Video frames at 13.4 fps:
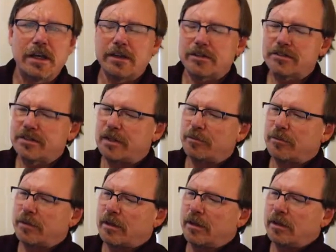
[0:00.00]
The same
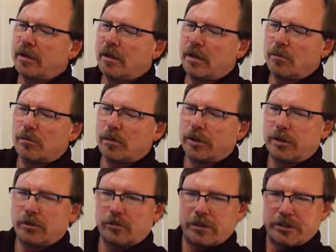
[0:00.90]
thing, bring
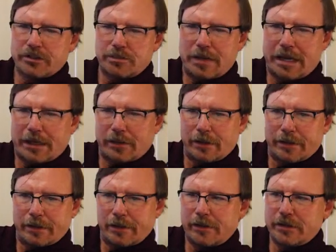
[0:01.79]
your wrist back
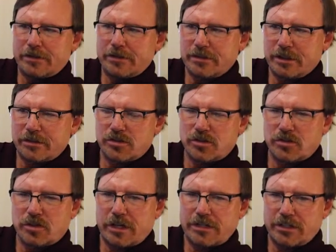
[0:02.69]
like this and
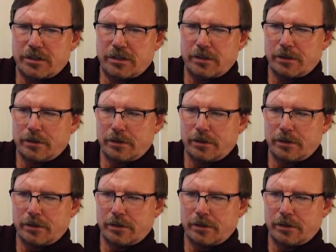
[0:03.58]
stretch it.